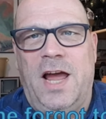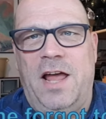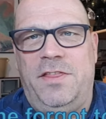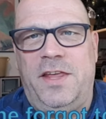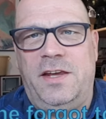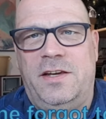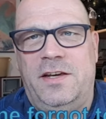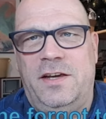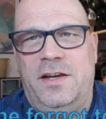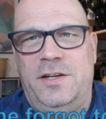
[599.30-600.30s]
I think
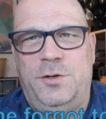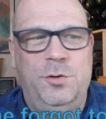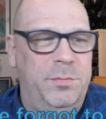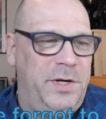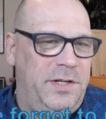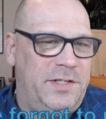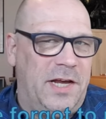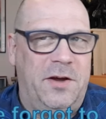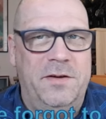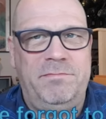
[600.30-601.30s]
uh, two minutes
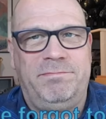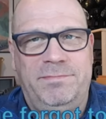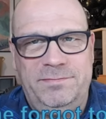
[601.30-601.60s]
are gone.